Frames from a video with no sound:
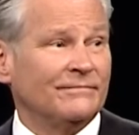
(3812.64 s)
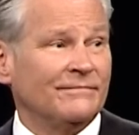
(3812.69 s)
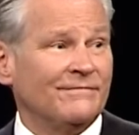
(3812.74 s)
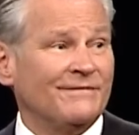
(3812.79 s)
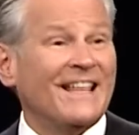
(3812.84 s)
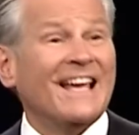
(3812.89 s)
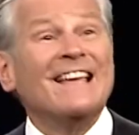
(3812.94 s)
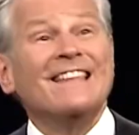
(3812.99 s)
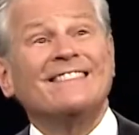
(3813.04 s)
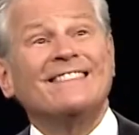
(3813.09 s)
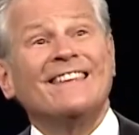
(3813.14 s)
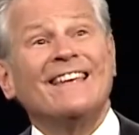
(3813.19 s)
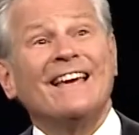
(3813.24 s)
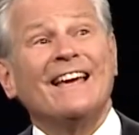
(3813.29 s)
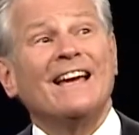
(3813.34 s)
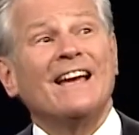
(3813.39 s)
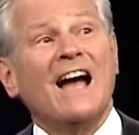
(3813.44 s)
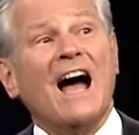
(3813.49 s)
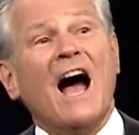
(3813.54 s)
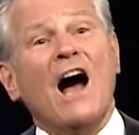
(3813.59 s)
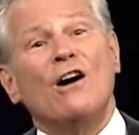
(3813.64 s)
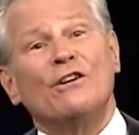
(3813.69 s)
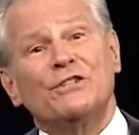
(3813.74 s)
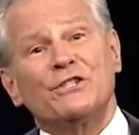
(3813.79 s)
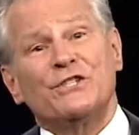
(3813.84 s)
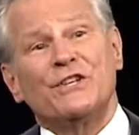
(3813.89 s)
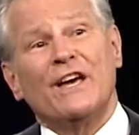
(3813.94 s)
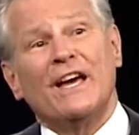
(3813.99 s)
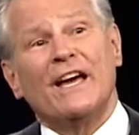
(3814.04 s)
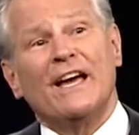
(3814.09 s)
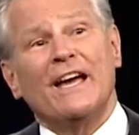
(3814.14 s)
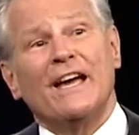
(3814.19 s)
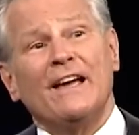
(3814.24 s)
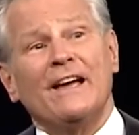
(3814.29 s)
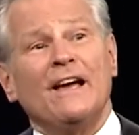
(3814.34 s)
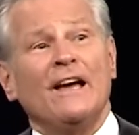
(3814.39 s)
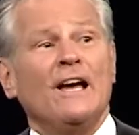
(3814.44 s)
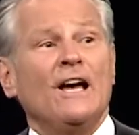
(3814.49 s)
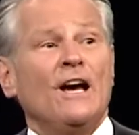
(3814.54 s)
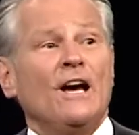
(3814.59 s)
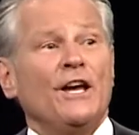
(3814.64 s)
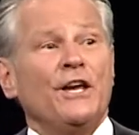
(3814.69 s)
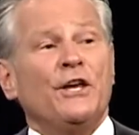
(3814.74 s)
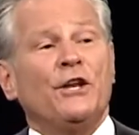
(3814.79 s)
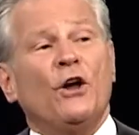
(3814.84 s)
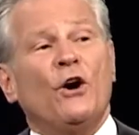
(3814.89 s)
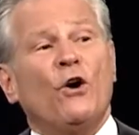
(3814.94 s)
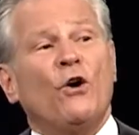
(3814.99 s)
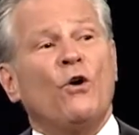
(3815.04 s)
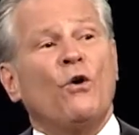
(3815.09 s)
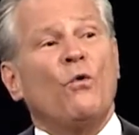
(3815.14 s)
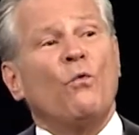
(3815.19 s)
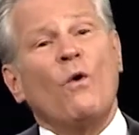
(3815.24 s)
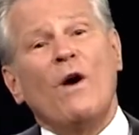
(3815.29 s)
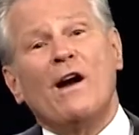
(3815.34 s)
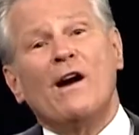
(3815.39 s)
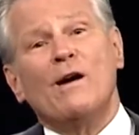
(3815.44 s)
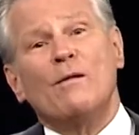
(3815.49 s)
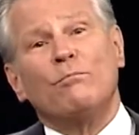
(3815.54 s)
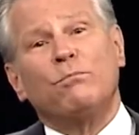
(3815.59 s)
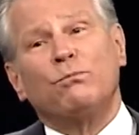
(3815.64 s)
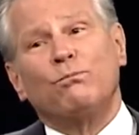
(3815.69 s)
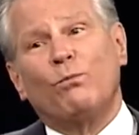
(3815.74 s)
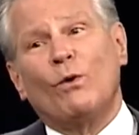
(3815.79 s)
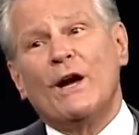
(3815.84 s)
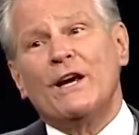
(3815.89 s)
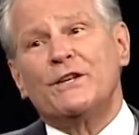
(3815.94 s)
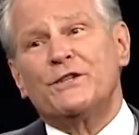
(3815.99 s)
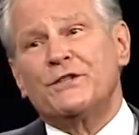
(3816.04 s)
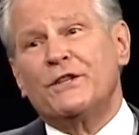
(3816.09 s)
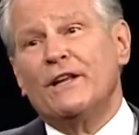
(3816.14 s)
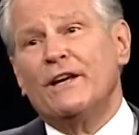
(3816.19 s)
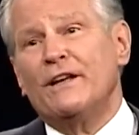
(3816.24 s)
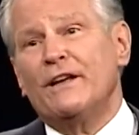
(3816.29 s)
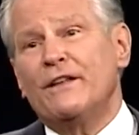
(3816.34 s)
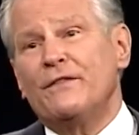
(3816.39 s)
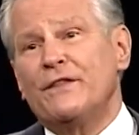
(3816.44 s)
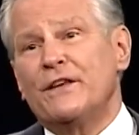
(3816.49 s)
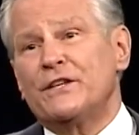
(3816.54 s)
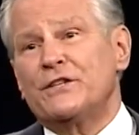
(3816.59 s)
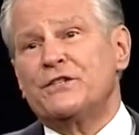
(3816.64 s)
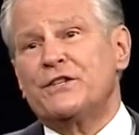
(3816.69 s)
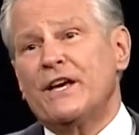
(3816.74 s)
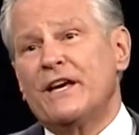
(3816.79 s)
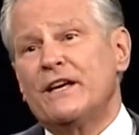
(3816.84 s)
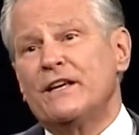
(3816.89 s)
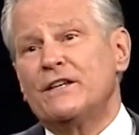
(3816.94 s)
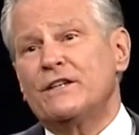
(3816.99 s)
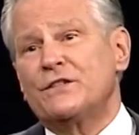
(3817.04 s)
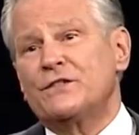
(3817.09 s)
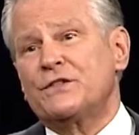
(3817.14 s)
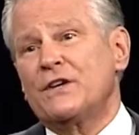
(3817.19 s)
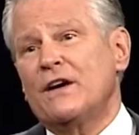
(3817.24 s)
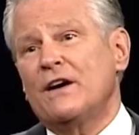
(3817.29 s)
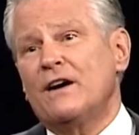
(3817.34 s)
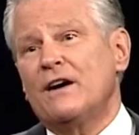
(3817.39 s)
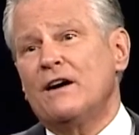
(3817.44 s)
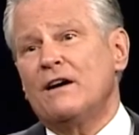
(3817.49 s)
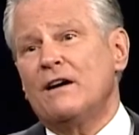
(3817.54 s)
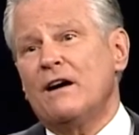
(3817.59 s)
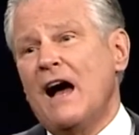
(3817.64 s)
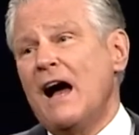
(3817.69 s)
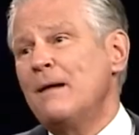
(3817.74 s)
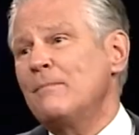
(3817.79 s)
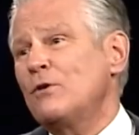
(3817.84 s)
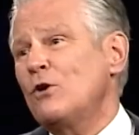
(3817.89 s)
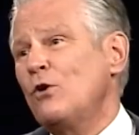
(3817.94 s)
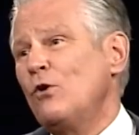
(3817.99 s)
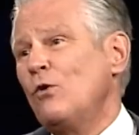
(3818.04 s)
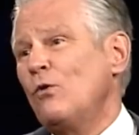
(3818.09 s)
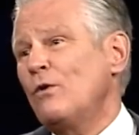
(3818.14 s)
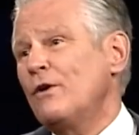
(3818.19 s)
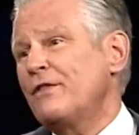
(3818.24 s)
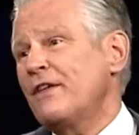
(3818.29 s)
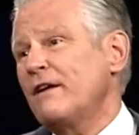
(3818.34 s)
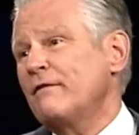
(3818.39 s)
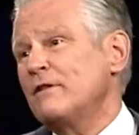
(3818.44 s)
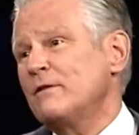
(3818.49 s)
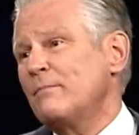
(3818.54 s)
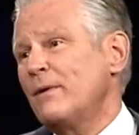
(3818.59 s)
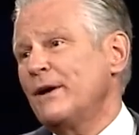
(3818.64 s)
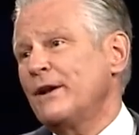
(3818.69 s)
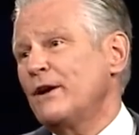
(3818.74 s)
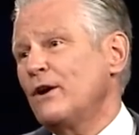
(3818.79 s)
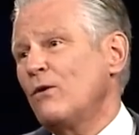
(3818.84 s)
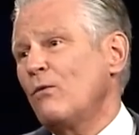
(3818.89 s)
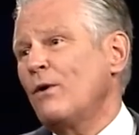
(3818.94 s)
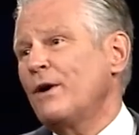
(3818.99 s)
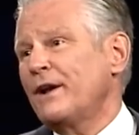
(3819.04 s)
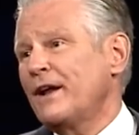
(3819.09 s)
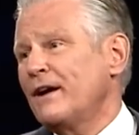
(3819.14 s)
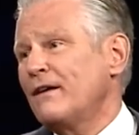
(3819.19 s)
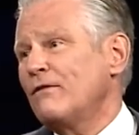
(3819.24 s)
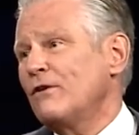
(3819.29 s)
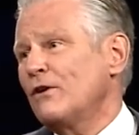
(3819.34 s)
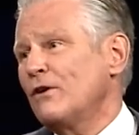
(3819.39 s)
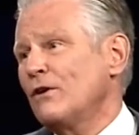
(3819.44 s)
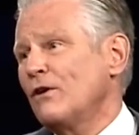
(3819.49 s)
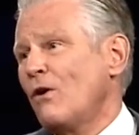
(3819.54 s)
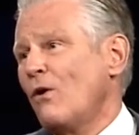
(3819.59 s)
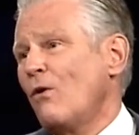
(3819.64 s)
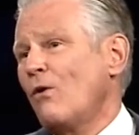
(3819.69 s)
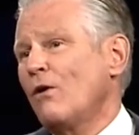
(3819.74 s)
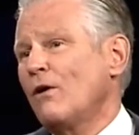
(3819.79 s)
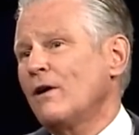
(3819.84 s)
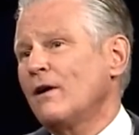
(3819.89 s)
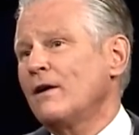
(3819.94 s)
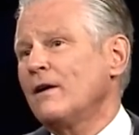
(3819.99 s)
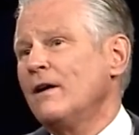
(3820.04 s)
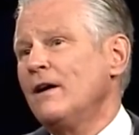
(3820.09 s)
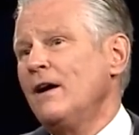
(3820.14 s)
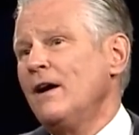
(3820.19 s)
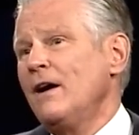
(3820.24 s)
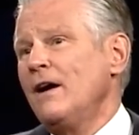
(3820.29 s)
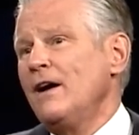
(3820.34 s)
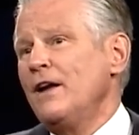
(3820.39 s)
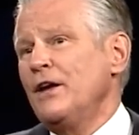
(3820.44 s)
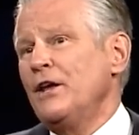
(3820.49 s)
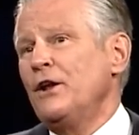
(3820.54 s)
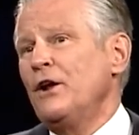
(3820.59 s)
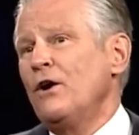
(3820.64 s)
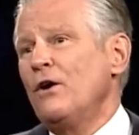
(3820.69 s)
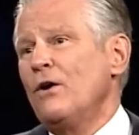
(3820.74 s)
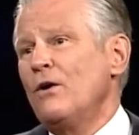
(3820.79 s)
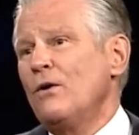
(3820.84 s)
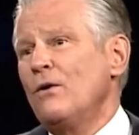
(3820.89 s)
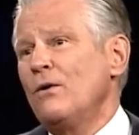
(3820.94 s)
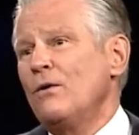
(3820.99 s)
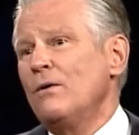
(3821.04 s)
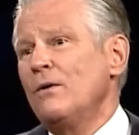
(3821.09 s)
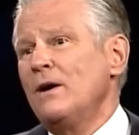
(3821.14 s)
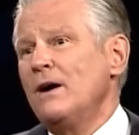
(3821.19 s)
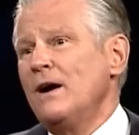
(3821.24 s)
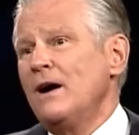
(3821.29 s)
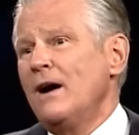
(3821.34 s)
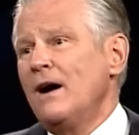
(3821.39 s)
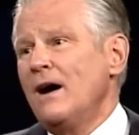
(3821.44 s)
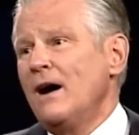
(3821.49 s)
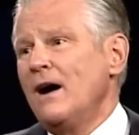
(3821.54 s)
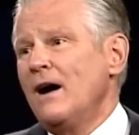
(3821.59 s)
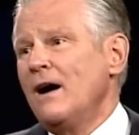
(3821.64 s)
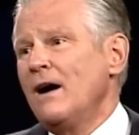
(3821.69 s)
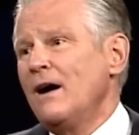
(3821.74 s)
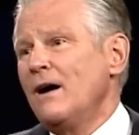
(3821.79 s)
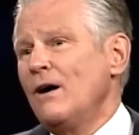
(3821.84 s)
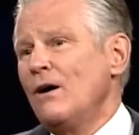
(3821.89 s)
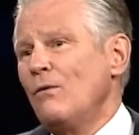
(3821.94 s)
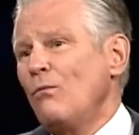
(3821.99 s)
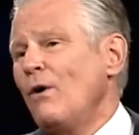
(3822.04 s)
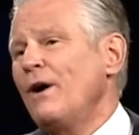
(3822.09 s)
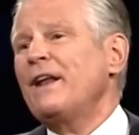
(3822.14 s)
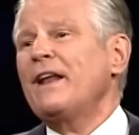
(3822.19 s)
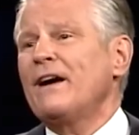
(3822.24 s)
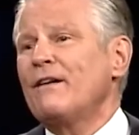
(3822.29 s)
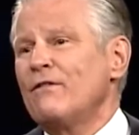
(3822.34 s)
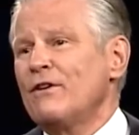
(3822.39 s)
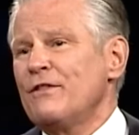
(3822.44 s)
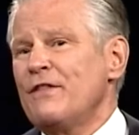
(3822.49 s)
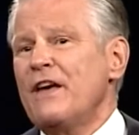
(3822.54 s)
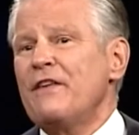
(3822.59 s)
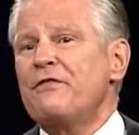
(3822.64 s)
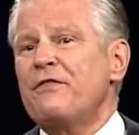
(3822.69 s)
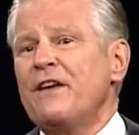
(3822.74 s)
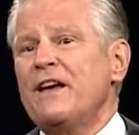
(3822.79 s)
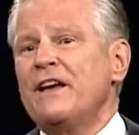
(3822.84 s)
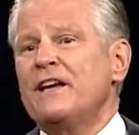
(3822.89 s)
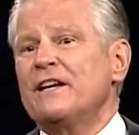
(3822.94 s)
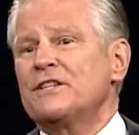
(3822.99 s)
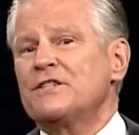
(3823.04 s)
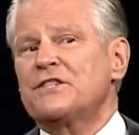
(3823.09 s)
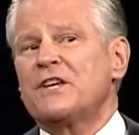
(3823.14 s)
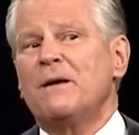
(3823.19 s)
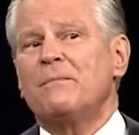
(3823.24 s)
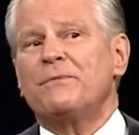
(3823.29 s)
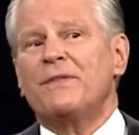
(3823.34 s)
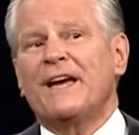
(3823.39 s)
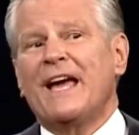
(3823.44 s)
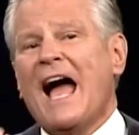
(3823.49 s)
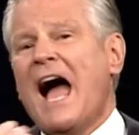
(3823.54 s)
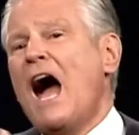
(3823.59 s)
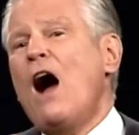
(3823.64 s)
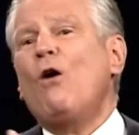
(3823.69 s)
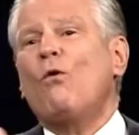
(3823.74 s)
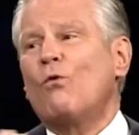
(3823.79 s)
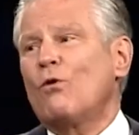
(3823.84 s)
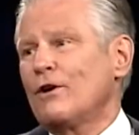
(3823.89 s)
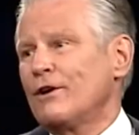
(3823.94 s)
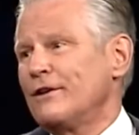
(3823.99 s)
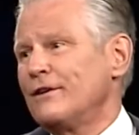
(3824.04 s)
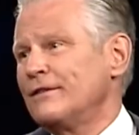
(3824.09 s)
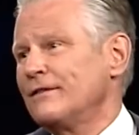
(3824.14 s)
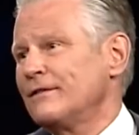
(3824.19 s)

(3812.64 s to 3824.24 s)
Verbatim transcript: They think I'll say, you know, wear a bracelet that says uh, I'm cool with everybody or whatever, or, you know, uh, whatever. They think it's something outward.